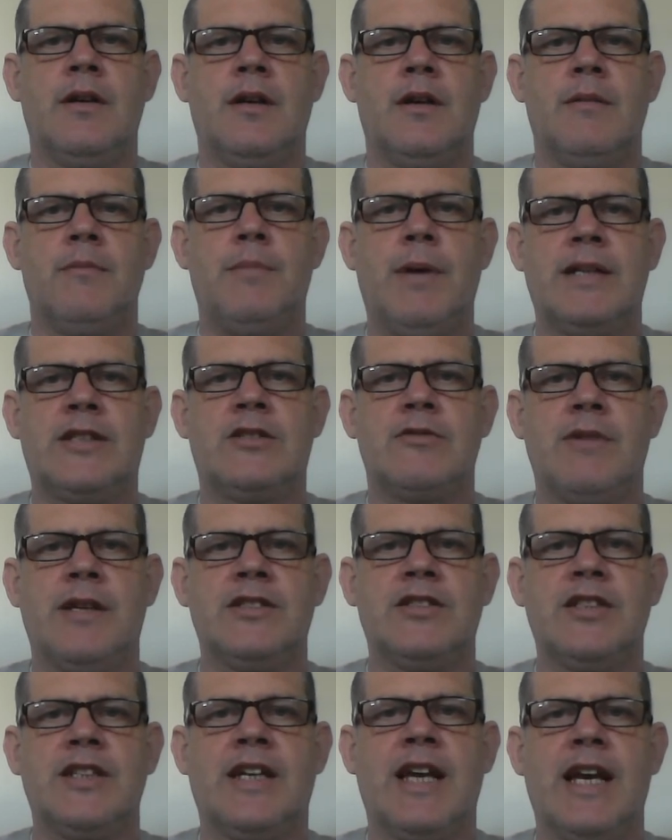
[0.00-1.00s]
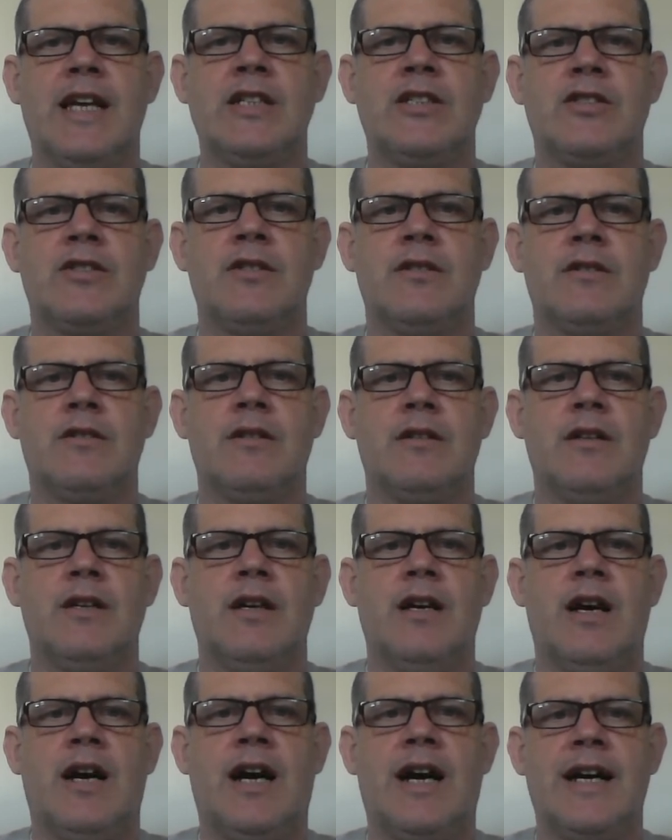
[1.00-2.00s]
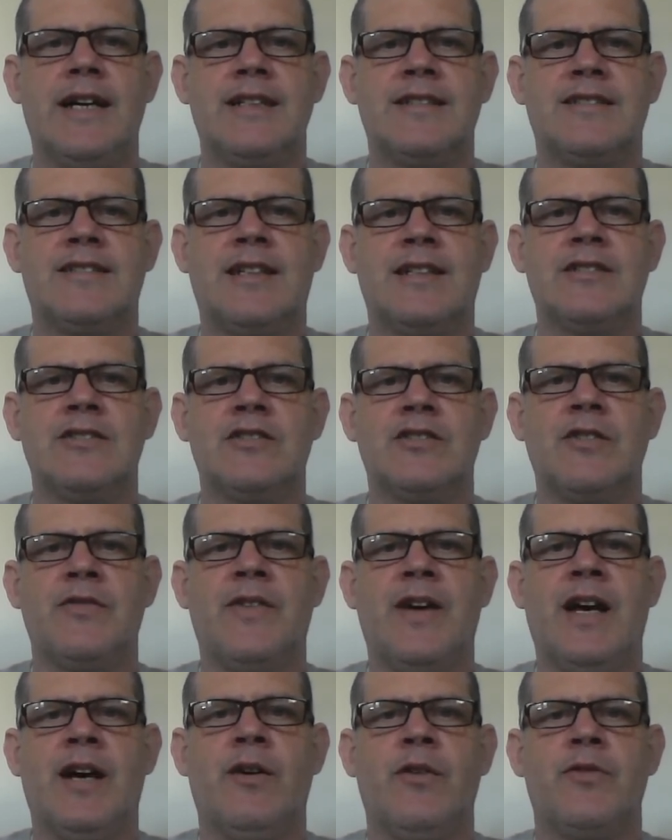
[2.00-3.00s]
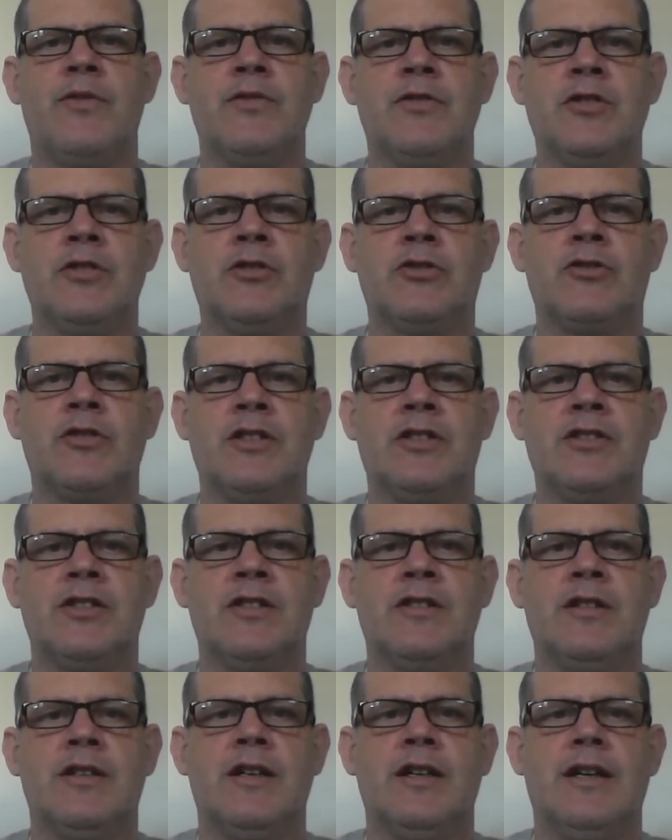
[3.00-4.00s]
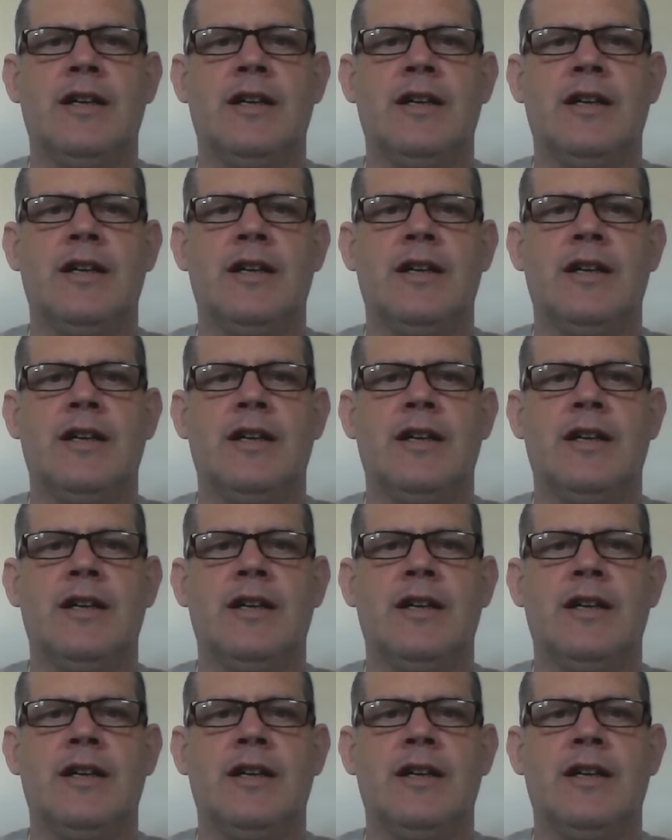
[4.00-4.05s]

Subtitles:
Better education, higher standards of health and nutrition,